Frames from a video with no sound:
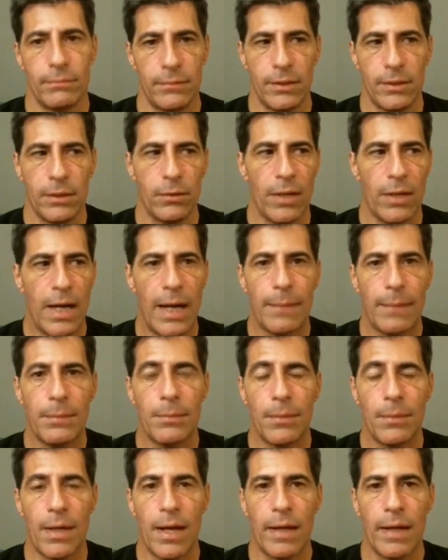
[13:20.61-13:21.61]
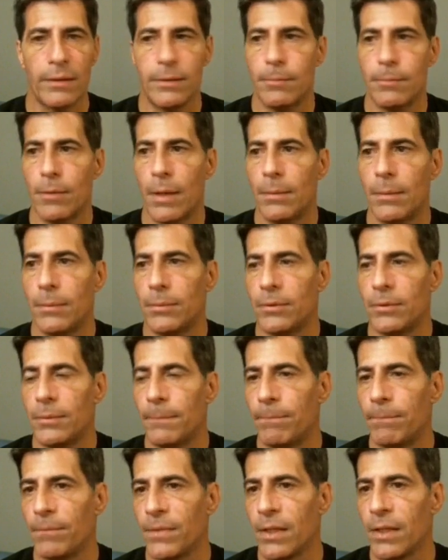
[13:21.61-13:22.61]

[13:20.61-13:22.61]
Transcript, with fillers: you know, high, highly probable.